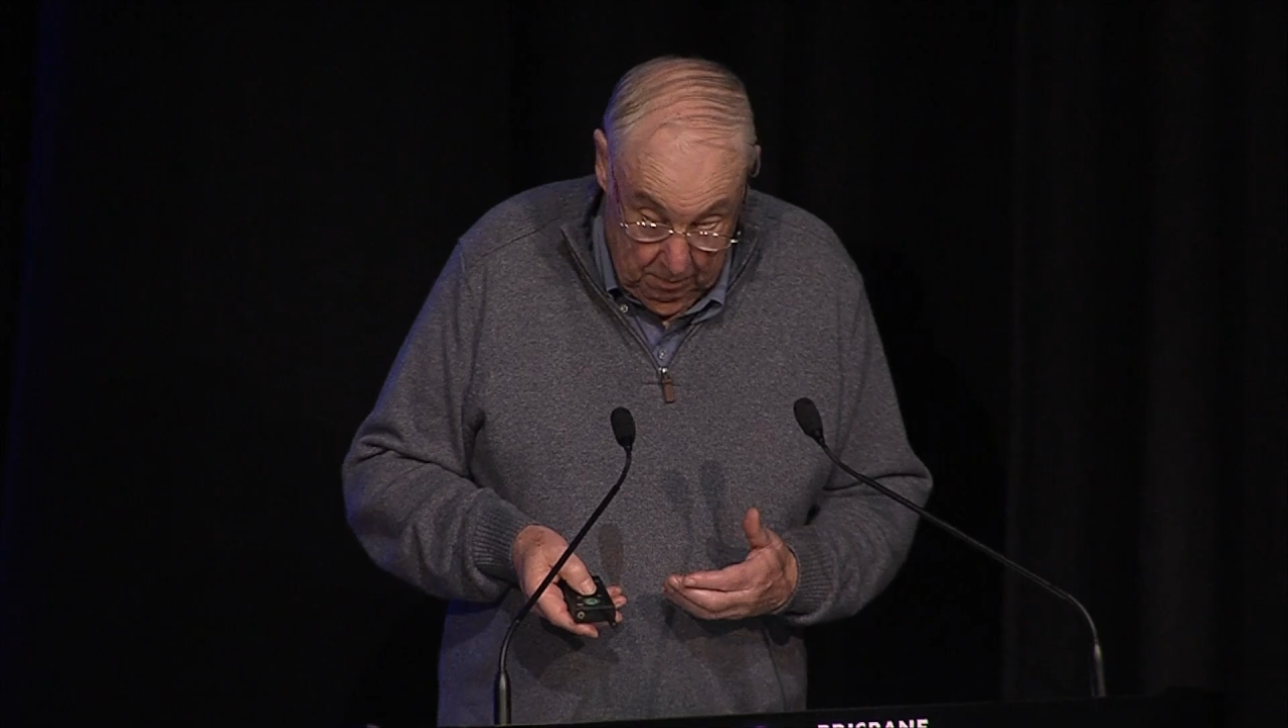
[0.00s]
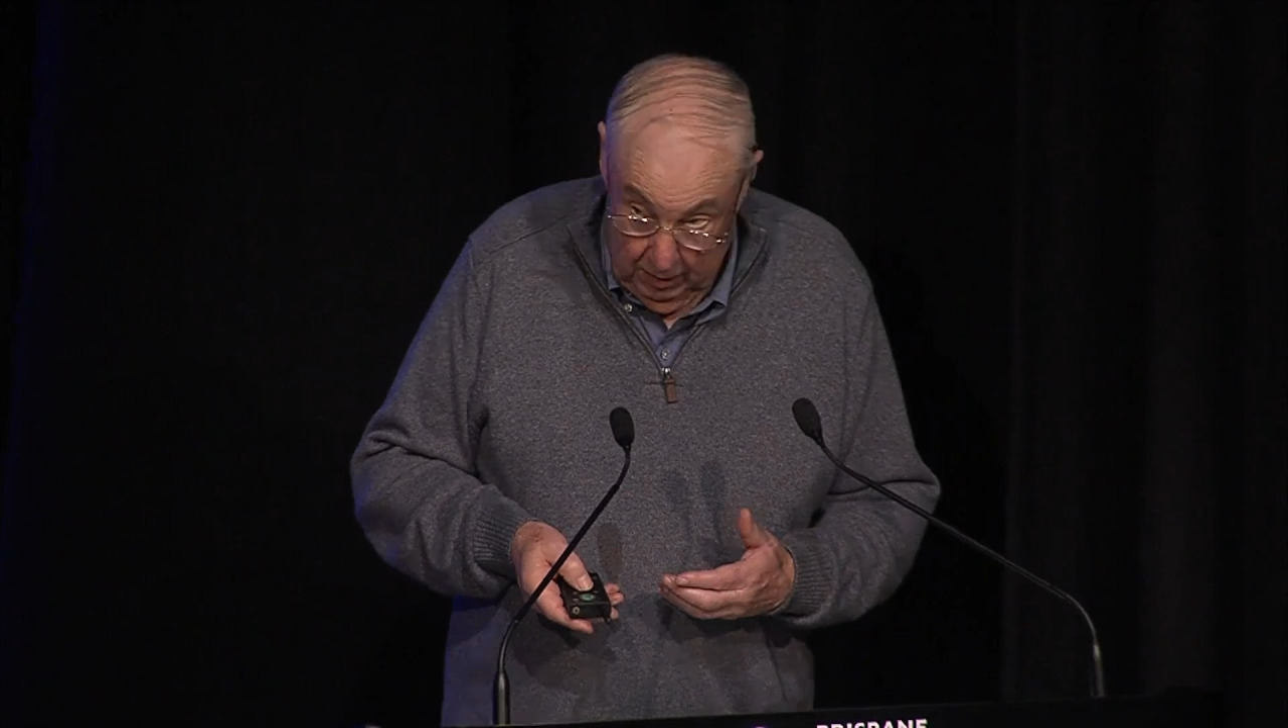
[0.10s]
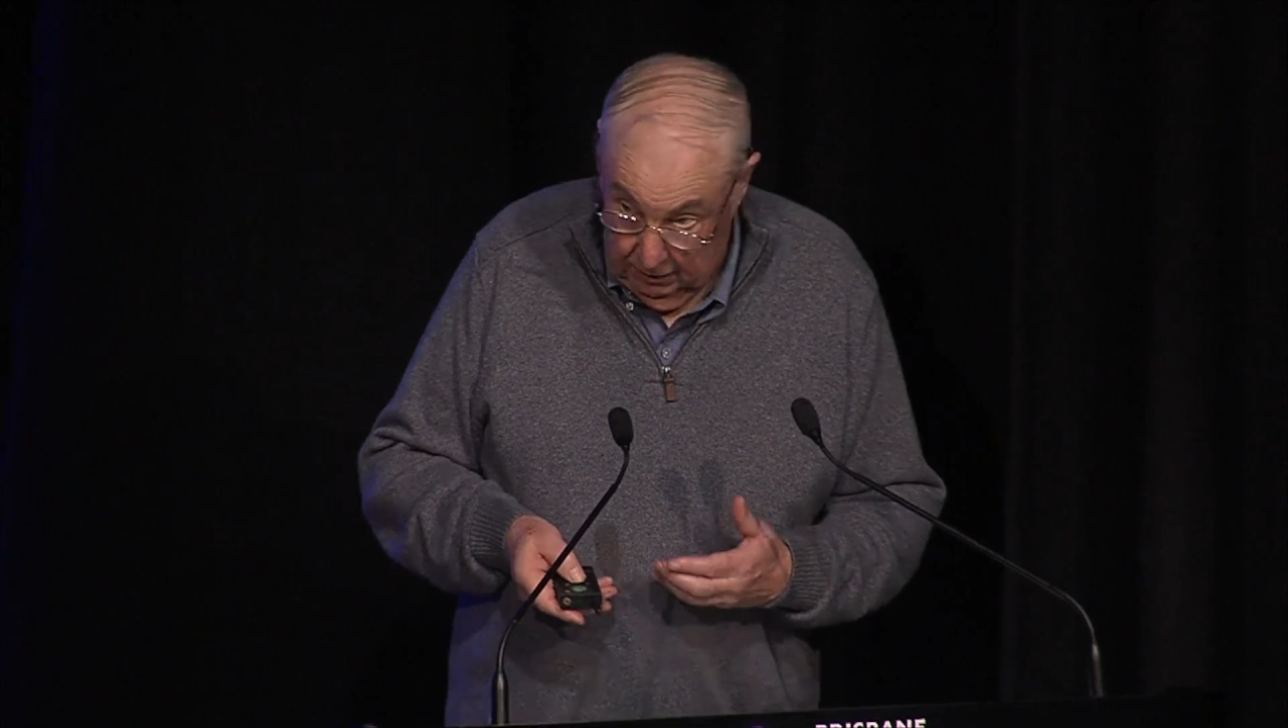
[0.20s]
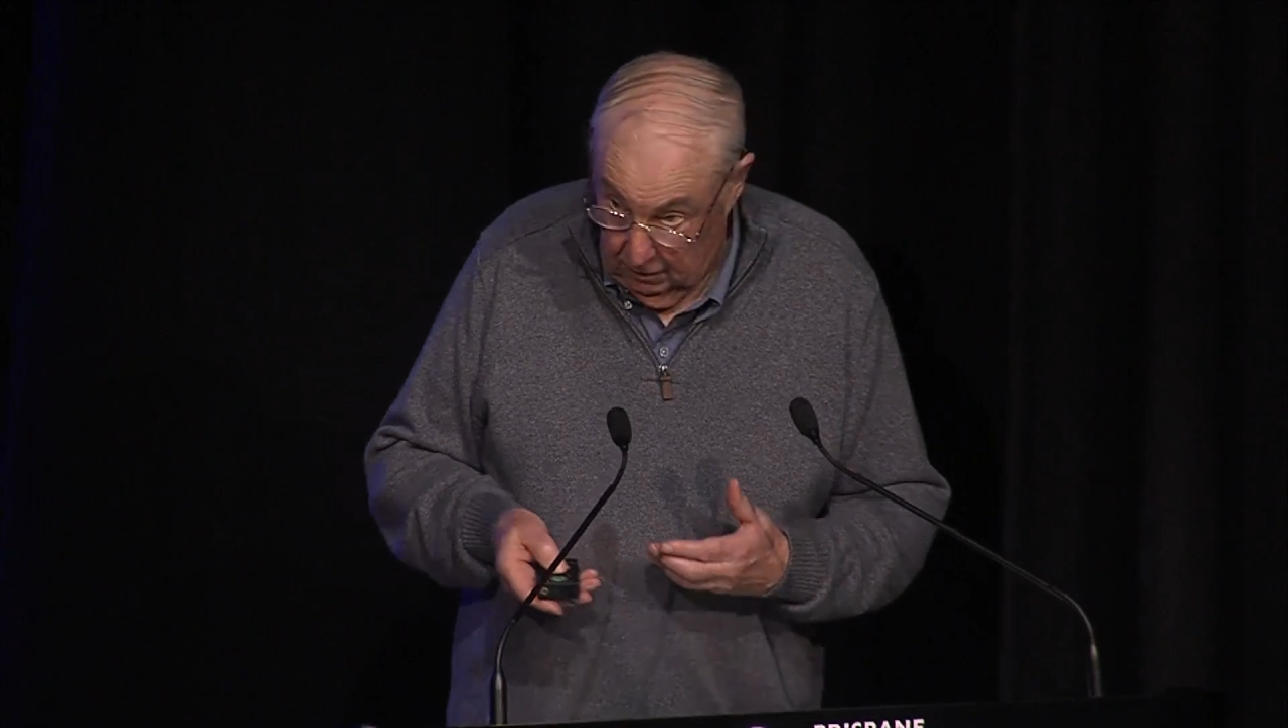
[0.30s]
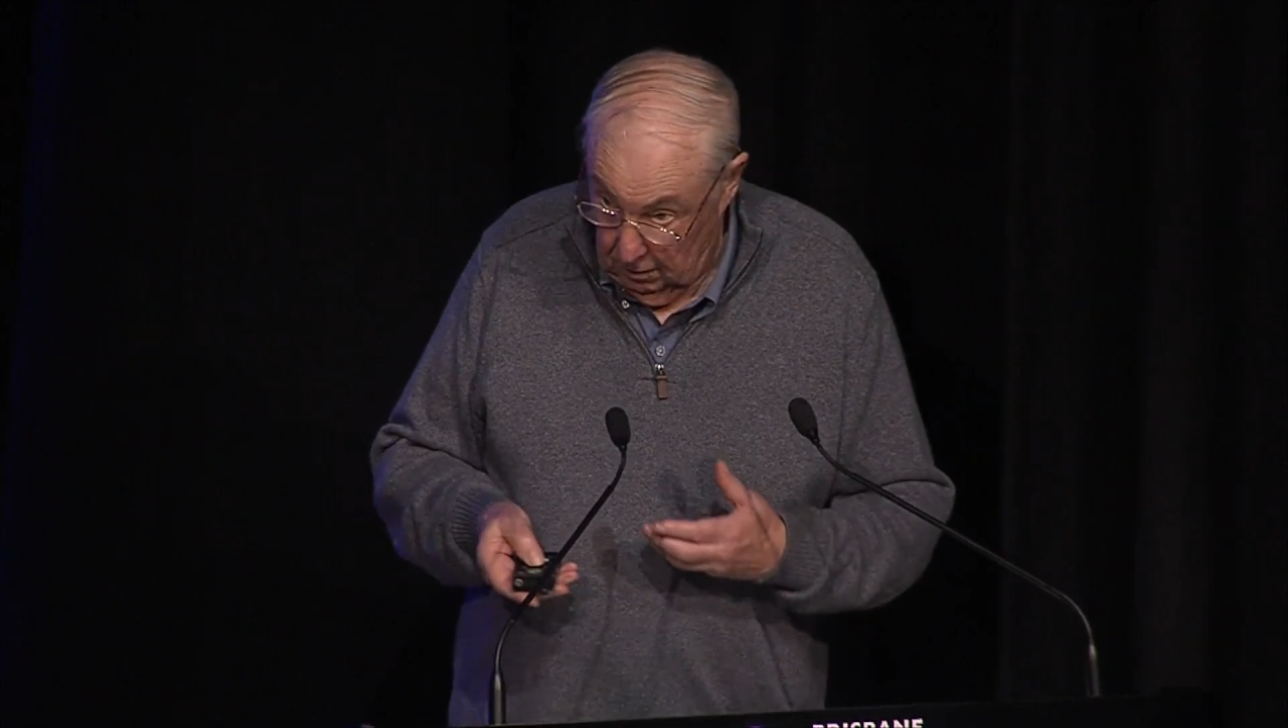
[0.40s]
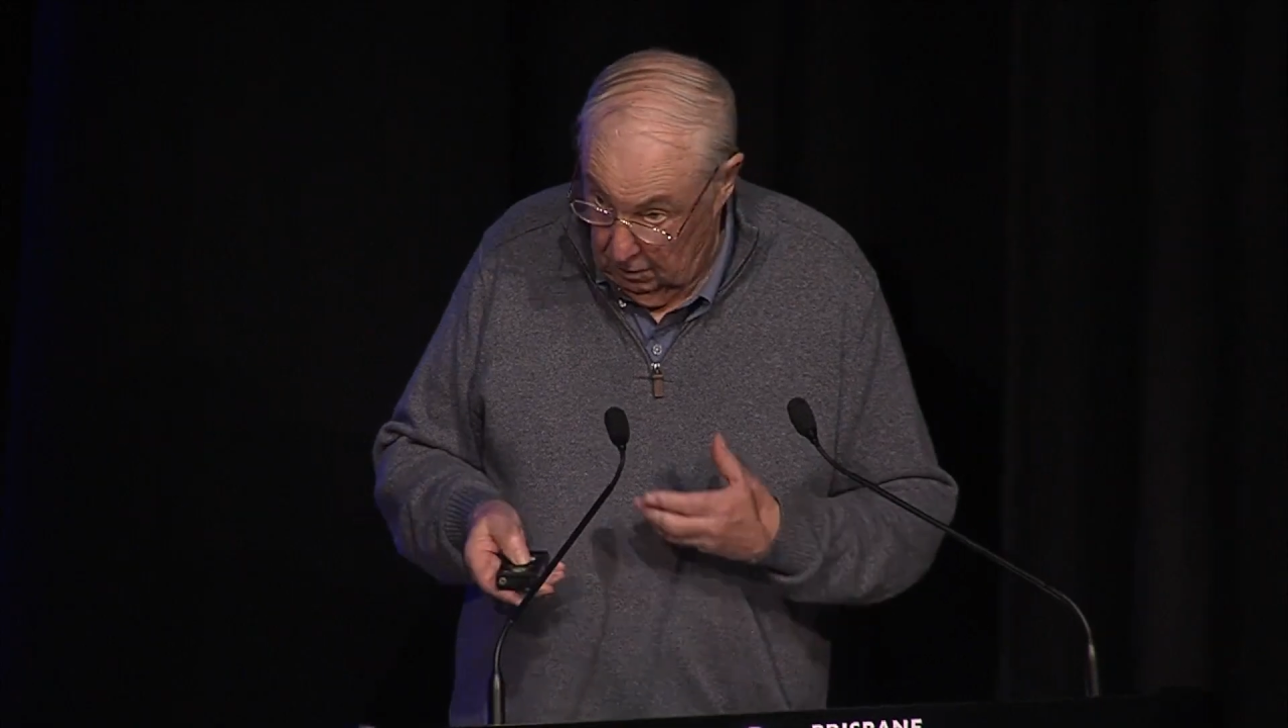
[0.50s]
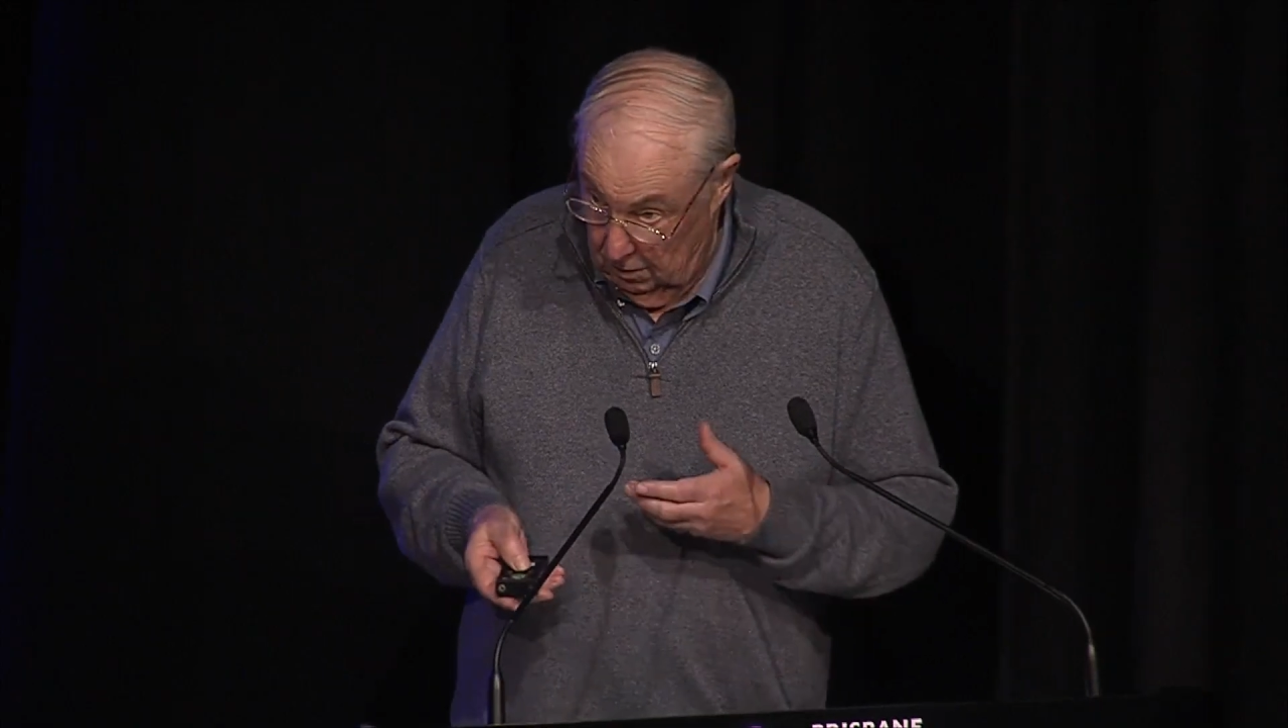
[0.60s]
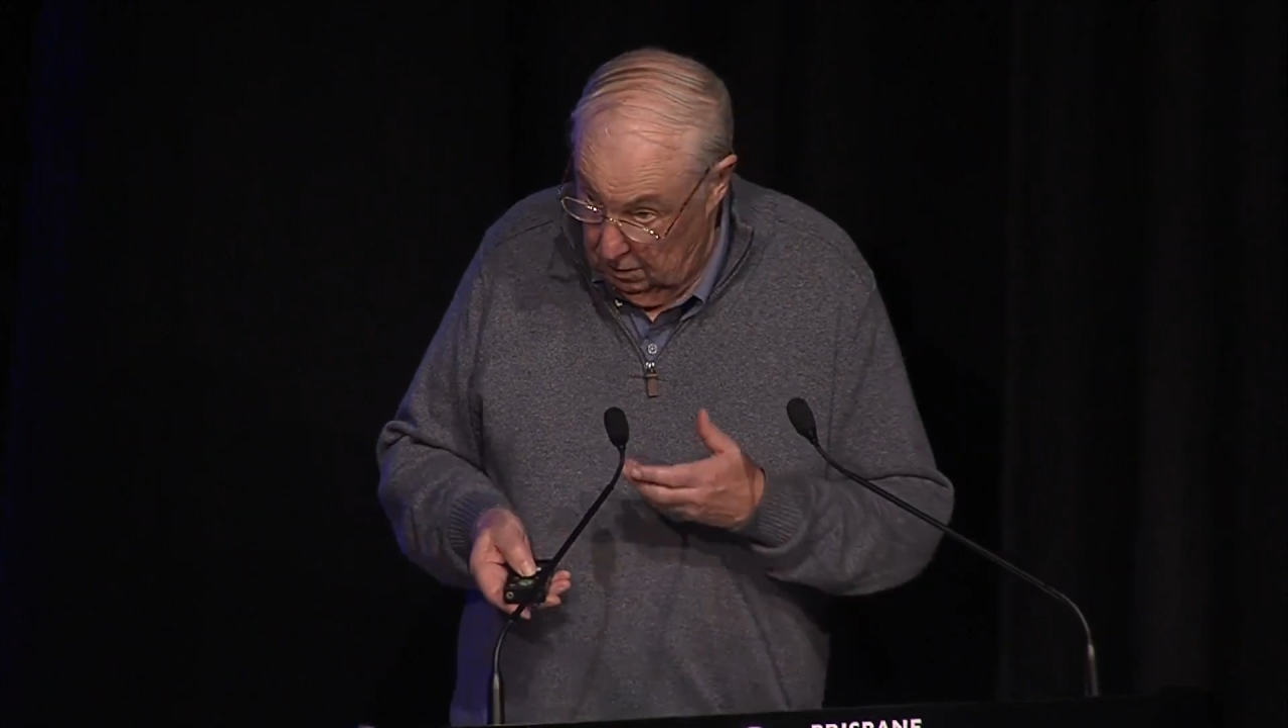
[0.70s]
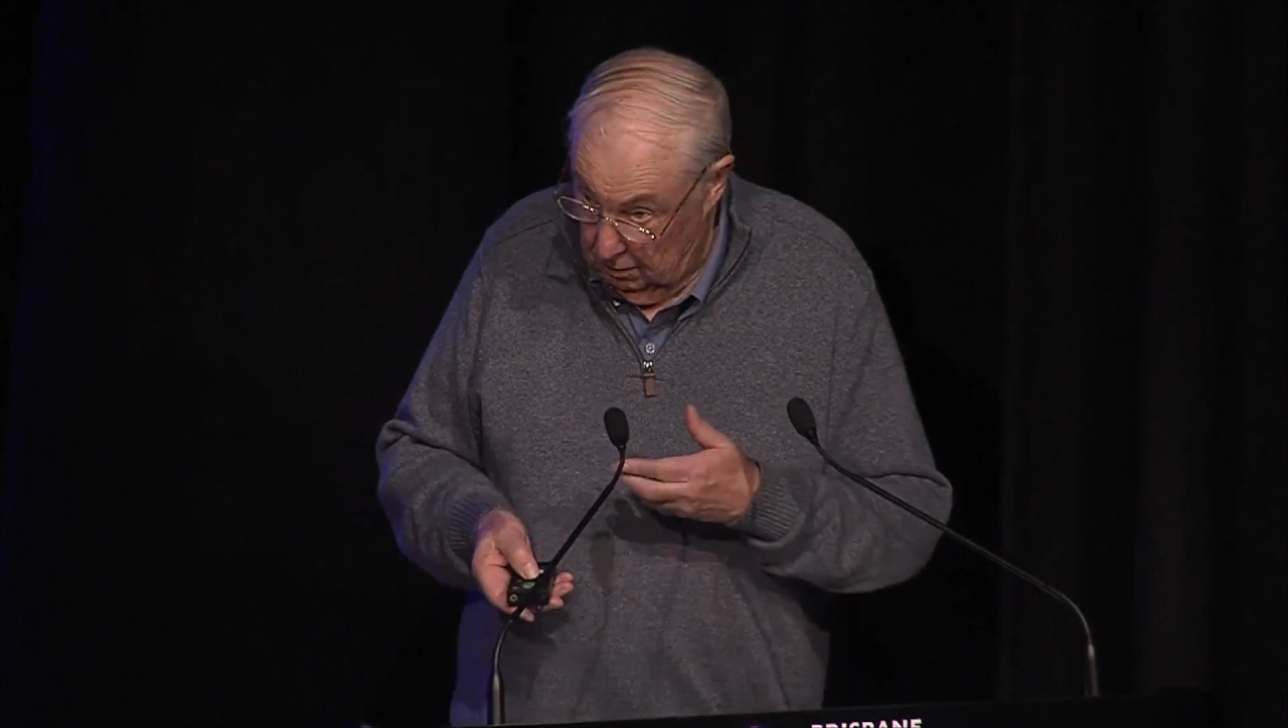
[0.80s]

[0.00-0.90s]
brings on new